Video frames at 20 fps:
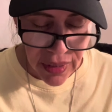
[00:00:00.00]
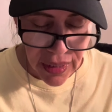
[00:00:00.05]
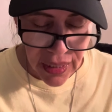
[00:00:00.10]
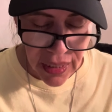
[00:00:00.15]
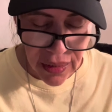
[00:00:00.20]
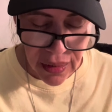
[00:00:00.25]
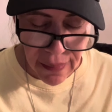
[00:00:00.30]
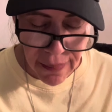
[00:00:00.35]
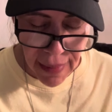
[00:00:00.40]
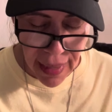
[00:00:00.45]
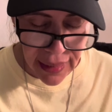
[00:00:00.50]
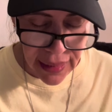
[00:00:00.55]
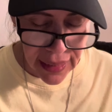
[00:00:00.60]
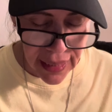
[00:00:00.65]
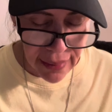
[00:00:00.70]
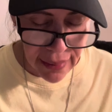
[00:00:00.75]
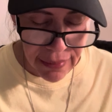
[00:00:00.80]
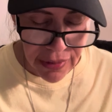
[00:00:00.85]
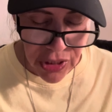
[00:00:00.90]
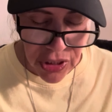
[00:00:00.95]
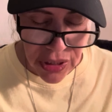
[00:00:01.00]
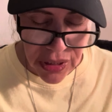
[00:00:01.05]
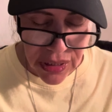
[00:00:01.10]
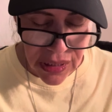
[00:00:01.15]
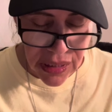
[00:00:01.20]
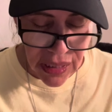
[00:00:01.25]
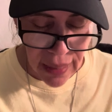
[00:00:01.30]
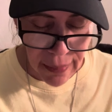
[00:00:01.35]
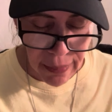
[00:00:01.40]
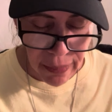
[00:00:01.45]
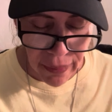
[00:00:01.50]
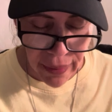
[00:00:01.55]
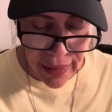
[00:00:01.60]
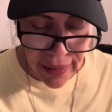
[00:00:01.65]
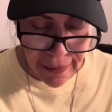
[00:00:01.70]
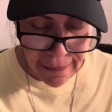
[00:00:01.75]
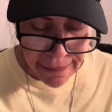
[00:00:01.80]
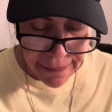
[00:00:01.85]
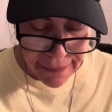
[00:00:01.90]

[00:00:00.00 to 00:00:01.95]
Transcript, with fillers: In the mighty name of Jesus, I pray.